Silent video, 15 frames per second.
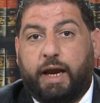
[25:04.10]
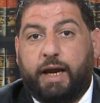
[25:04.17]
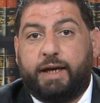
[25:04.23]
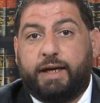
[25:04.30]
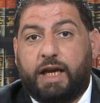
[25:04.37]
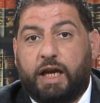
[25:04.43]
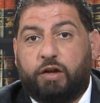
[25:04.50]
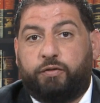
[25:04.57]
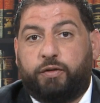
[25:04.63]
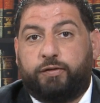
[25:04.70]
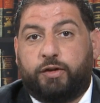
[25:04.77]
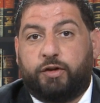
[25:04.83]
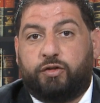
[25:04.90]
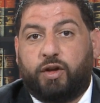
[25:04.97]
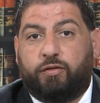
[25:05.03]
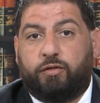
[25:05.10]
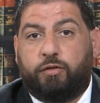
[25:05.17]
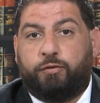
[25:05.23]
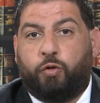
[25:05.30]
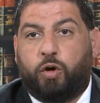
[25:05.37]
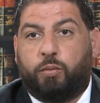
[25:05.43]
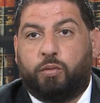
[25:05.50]

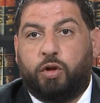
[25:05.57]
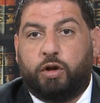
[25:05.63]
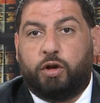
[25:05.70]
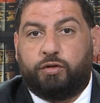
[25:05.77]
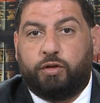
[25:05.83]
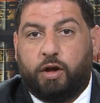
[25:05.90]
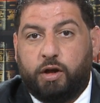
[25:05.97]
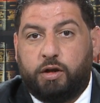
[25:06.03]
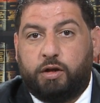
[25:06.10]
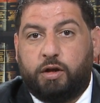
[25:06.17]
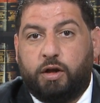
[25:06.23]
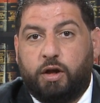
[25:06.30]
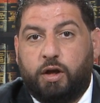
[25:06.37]
8857 form looks like